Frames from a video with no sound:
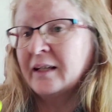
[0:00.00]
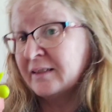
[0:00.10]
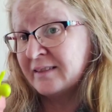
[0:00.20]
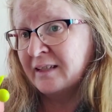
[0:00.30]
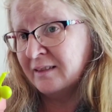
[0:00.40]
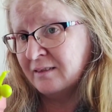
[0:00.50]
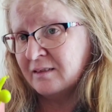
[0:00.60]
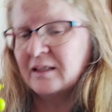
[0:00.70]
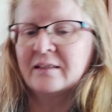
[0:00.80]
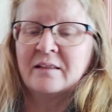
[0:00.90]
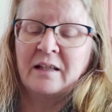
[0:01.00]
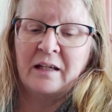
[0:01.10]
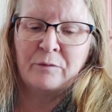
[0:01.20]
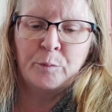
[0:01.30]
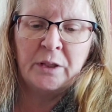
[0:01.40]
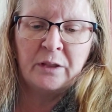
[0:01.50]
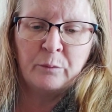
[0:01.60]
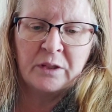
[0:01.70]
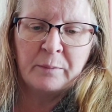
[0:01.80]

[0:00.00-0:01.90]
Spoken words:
And snails, as I say, have a meaning with